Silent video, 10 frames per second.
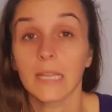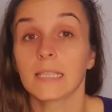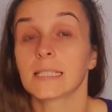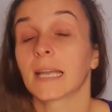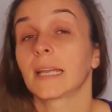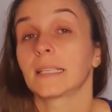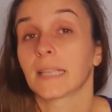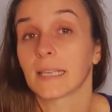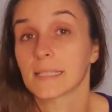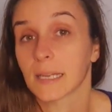the saying
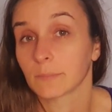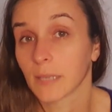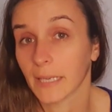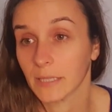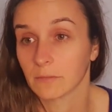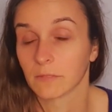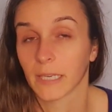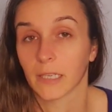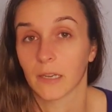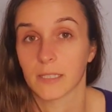that some may
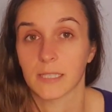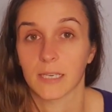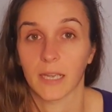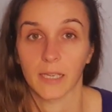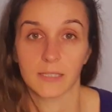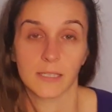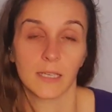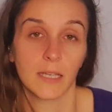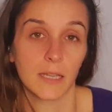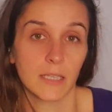recognize today is,
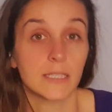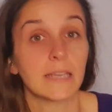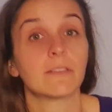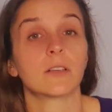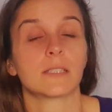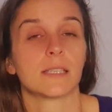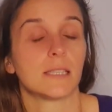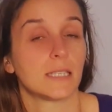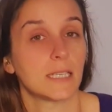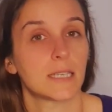the devil is in
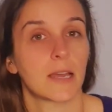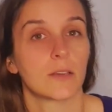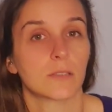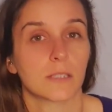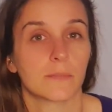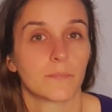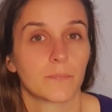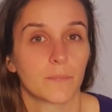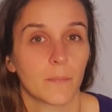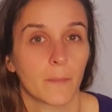the details.
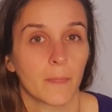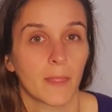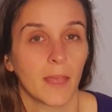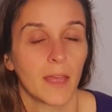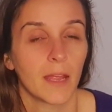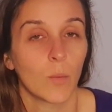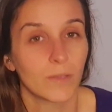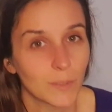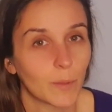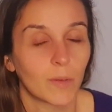
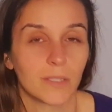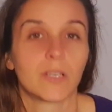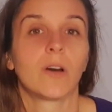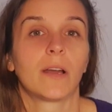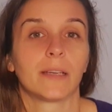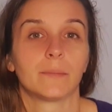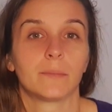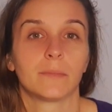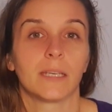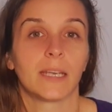Once upon a time,
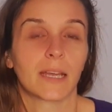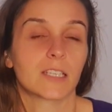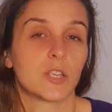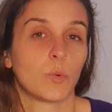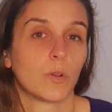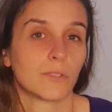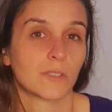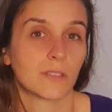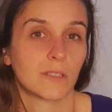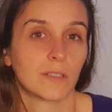it actually
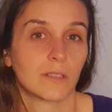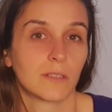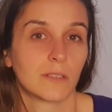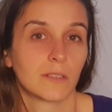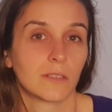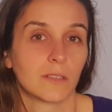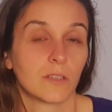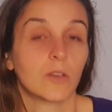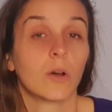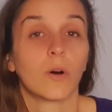was,
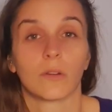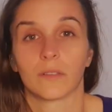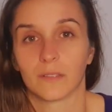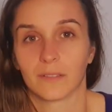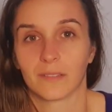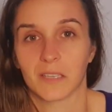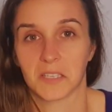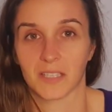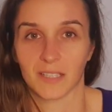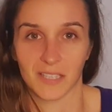God
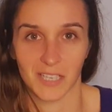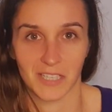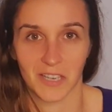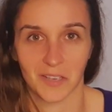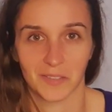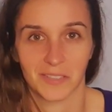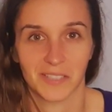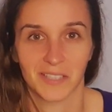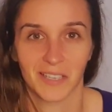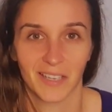is in the details.
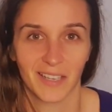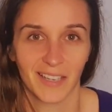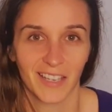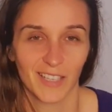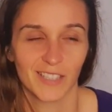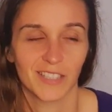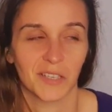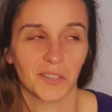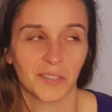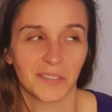
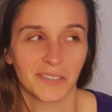So